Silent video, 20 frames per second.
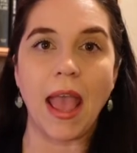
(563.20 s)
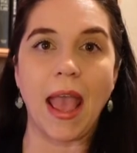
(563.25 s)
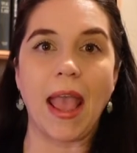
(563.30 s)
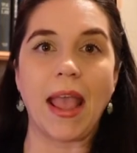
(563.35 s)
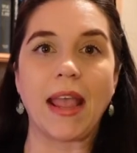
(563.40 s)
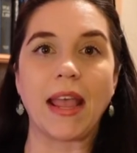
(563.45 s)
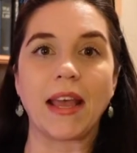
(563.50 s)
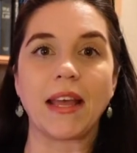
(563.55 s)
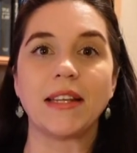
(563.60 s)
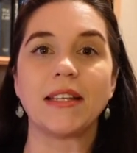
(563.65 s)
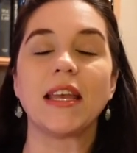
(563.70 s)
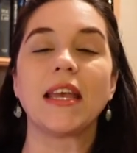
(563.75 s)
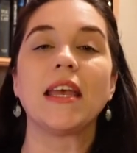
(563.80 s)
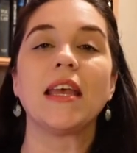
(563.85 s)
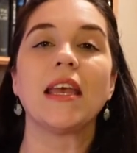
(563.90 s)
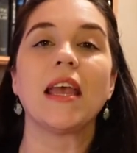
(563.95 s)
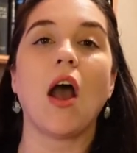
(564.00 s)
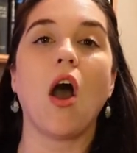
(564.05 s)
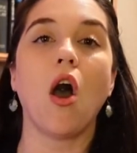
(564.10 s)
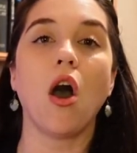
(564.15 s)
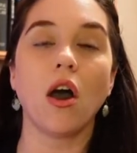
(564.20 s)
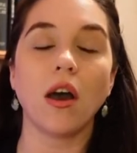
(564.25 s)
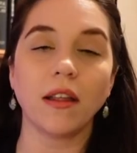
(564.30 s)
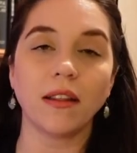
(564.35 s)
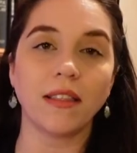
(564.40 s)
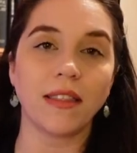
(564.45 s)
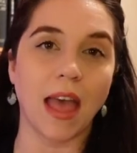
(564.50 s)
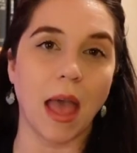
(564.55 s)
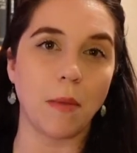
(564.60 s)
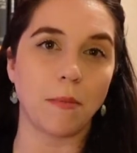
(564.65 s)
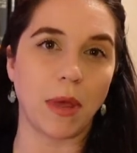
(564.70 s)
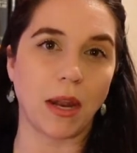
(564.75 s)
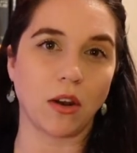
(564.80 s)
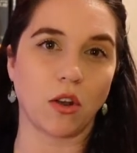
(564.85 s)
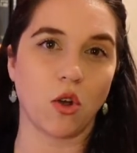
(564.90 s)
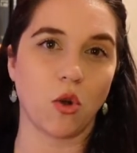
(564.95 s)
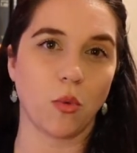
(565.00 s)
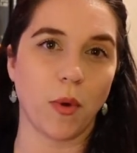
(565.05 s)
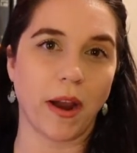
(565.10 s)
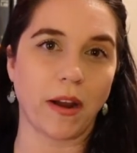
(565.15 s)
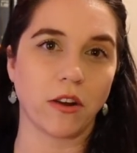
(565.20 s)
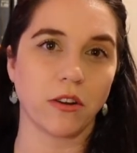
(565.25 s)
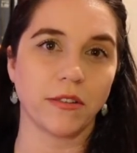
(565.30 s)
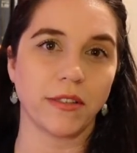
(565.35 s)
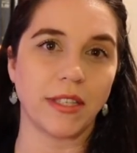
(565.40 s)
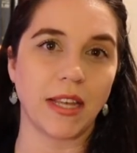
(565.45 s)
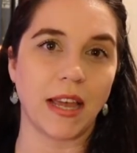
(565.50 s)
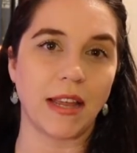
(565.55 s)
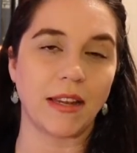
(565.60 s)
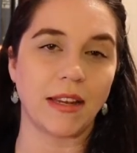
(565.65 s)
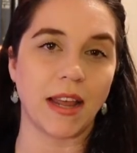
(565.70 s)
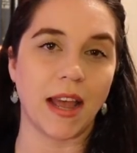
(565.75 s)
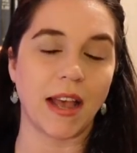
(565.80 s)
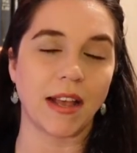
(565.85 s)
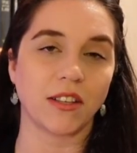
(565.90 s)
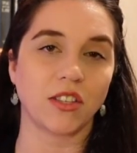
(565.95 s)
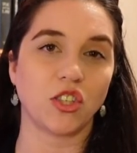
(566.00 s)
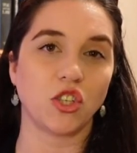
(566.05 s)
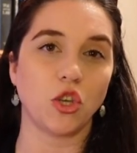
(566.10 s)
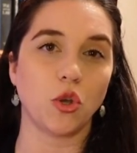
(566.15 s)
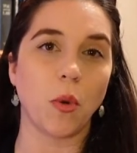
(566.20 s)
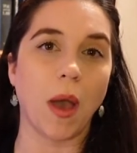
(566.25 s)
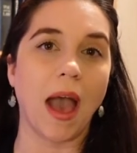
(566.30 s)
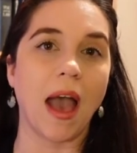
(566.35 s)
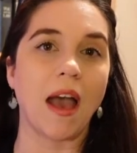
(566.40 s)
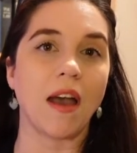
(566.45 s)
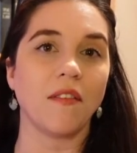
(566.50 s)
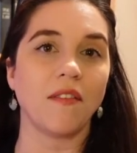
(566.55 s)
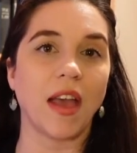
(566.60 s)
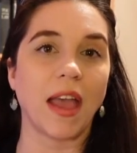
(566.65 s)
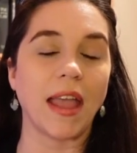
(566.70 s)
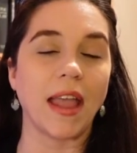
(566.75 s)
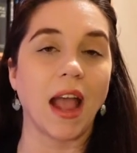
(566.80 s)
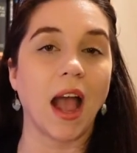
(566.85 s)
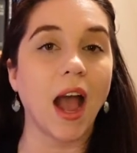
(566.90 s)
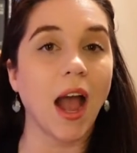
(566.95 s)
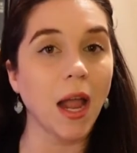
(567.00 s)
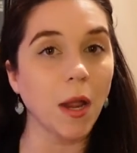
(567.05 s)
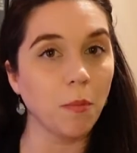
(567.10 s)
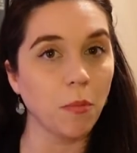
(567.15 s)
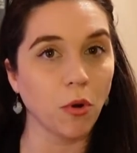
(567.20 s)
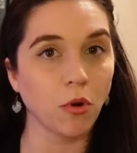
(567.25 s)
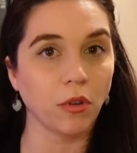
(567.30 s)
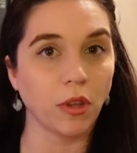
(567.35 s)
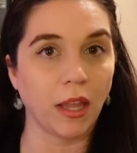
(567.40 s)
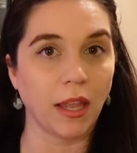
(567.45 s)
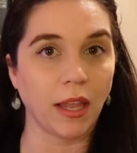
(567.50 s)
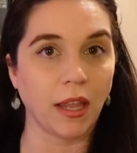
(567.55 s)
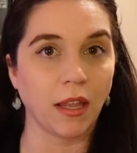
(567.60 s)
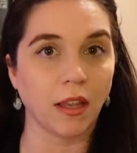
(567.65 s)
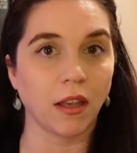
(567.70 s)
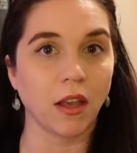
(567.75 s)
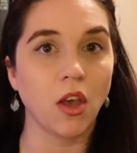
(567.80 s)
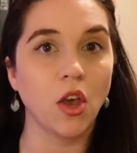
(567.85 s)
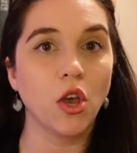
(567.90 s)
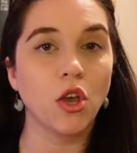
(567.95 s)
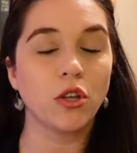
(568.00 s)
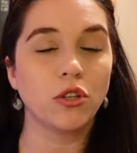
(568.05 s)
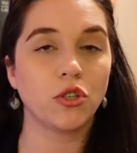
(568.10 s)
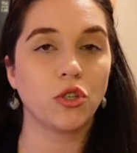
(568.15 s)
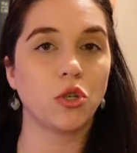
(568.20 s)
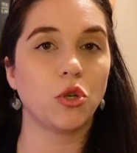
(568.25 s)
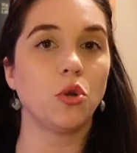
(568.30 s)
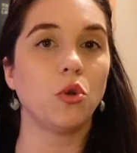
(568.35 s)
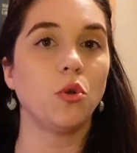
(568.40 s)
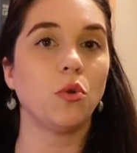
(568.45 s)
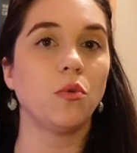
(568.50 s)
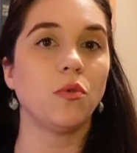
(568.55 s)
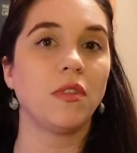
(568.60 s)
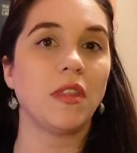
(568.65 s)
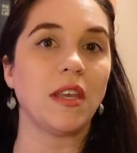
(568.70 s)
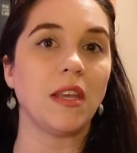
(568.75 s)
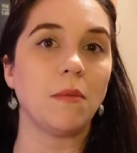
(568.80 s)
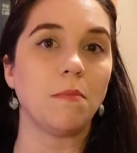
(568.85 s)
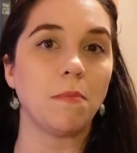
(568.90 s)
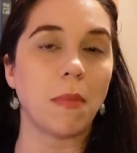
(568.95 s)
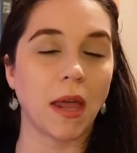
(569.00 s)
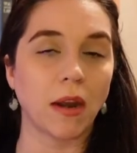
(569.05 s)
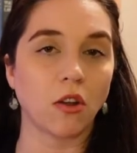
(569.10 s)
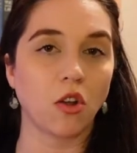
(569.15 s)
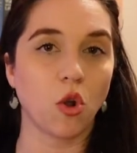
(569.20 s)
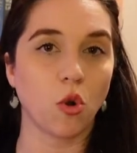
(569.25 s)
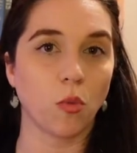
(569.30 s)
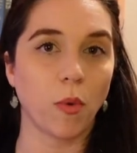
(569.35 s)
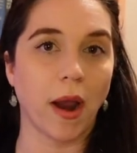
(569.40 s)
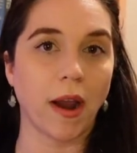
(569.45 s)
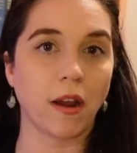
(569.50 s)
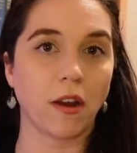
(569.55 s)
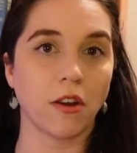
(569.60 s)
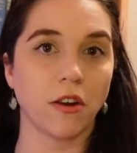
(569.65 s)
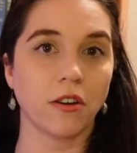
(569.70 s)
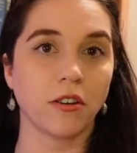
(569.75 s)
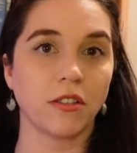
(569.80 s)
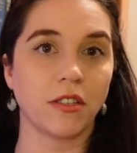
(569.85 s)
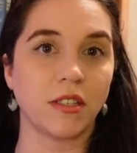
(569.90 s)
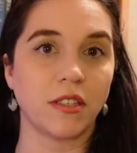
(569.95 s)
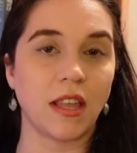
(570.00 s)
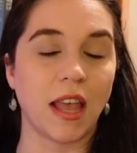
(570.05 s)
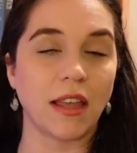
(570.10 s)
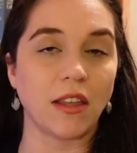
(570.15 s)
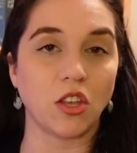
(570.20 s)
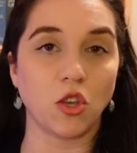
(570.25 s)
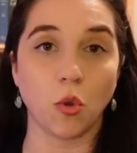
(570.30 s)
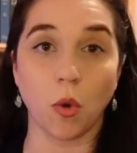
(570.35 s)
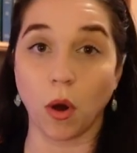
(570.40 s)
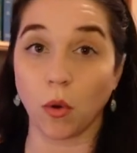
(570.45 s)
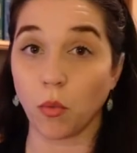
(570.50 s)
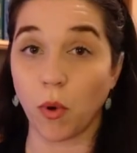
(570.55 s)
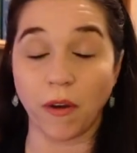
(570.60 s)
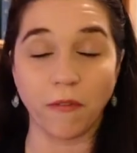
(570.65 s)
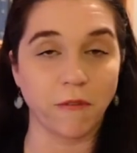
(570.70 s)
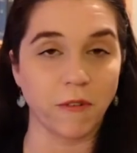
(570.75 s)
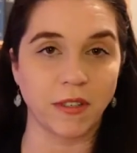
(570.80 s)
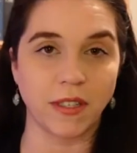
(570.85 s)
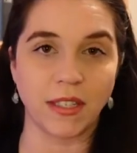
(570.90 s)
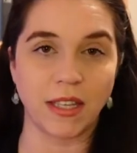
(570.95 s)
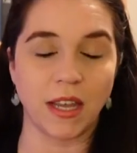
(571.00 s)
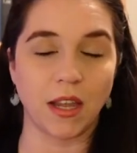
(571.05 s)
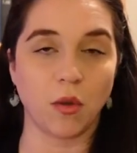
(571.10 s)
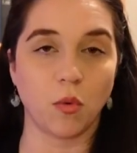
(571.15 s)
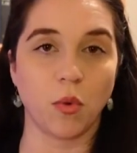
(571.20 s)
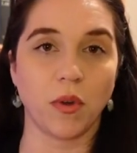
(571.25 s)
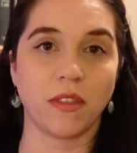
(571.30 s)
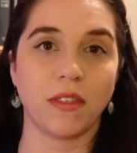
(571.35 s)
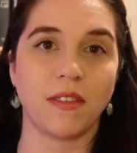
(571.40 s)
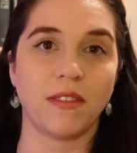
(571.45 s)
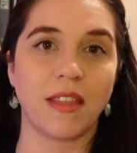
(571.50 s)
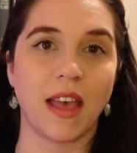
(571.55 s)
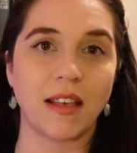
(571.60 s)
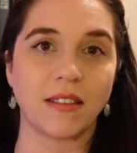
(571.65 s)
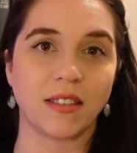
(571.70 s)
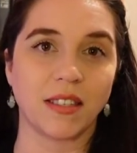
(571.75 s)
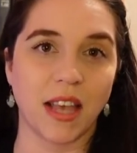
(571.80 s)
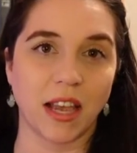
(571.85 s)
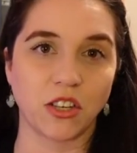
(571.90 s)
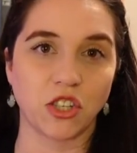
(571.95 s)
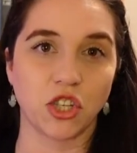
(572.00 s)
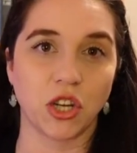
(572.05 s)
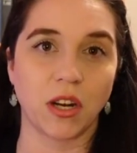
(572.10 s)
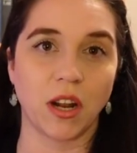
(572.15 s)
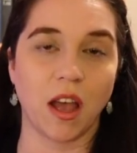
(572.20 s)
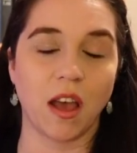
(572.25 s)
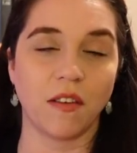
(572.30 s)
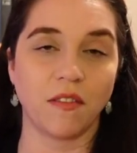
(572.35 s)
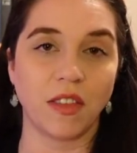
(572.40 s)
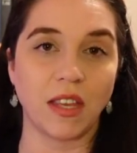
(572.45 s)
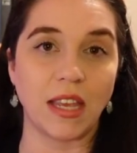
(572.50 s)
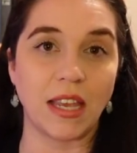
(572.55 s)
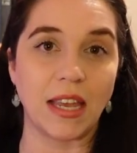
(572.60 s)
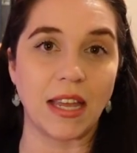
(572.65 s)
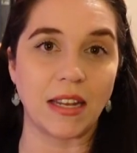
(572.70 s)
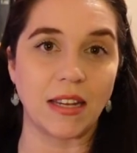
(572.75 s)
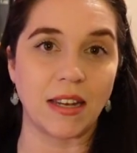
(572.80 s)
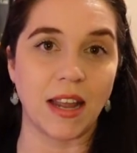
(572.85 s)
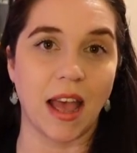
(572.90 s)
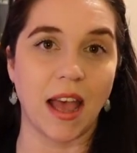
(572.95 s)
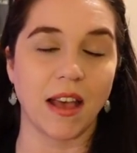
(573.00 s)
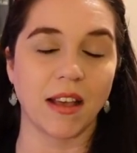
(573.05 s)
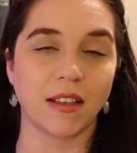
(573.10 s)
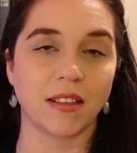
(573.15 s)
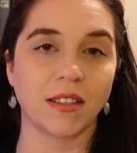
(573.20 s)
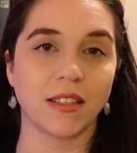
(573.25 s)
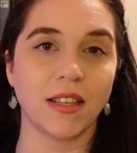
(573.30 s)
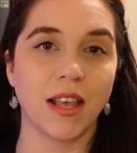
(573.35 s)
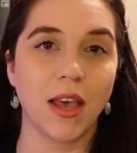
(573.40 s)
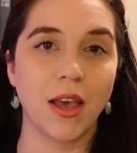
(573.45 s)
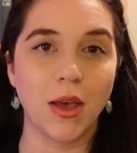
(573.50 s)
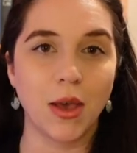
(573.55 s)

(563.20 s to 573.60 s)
and on that medical records index, you have a hyperlink to the medical records that you are referencing within that section of the index.